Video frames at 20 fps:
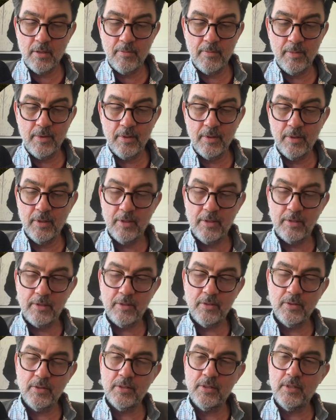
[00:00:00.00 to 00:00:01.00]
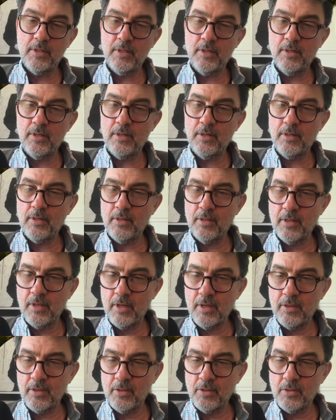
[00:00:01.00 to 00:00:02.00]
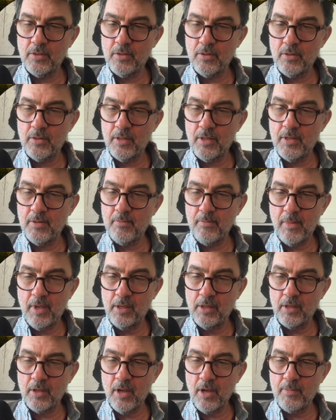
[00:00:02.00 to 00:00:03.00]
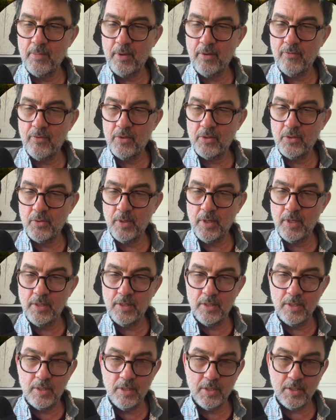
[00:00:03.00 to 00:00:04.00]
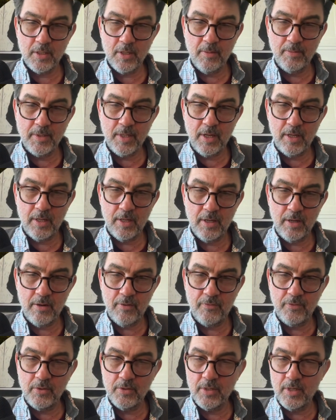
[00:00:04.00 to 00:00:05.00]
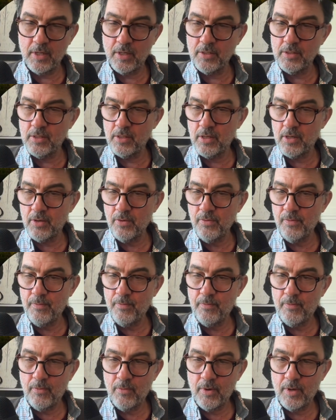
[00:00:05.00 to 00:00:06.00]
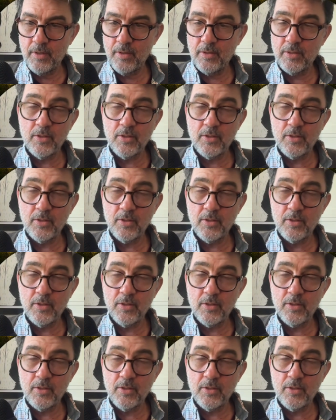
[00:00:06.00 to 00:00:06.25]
On the list, you'll see that that didn't make a copy of the tweets. It just updated it a few seconds ago, right?